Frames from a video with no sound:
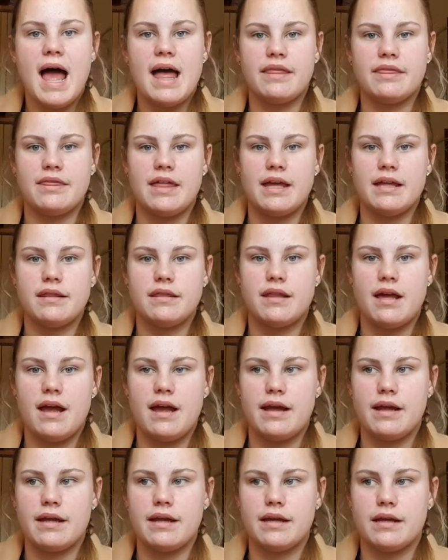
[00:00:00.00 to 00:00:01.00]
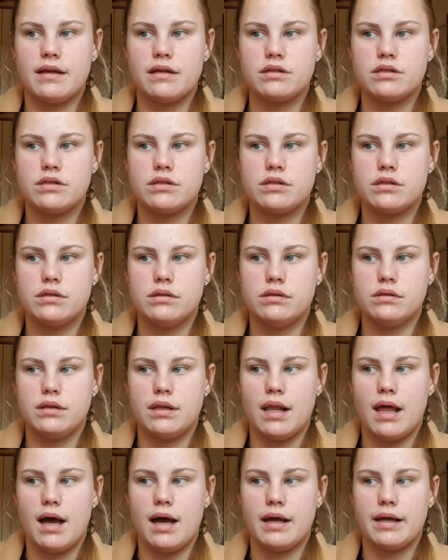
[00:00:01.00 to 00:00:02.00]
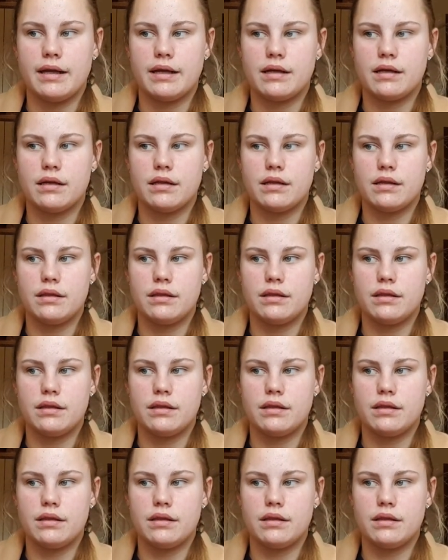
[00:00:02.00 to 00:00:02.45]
and then they like,